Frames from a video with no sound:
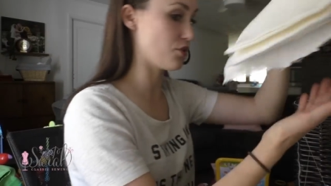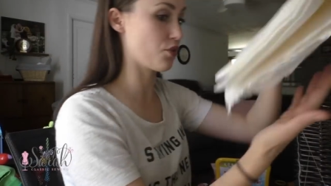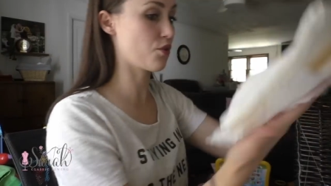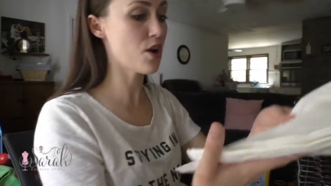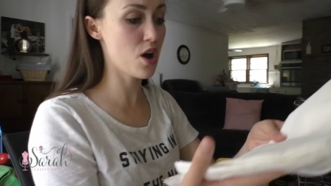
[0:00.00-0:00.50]
are
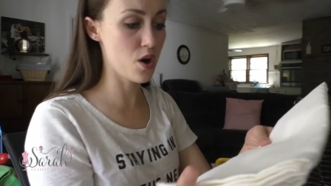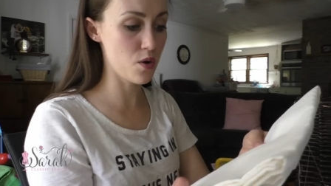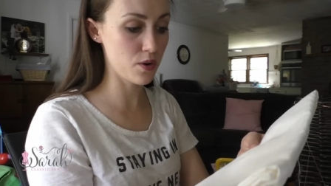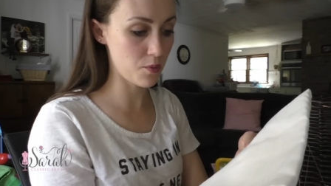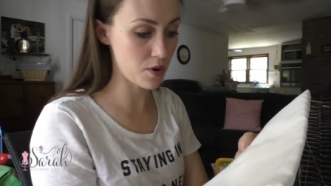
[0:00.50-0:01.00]

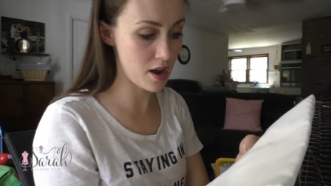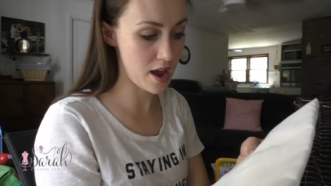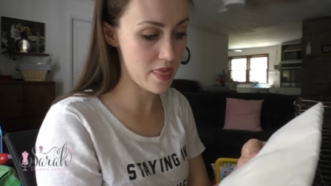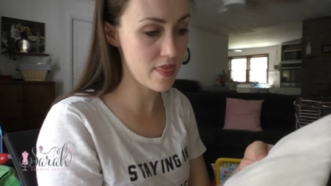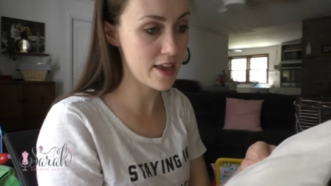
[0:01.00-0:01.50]
grown and
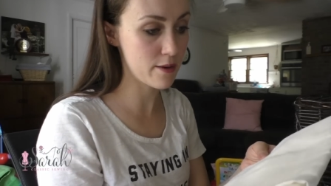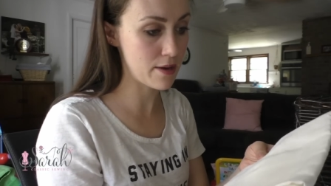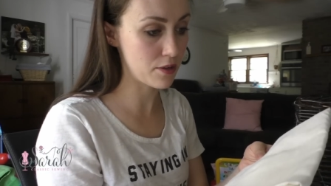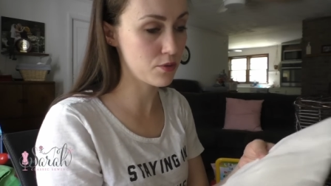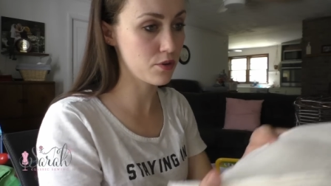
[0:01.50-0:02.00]
whatnot, and then they go back through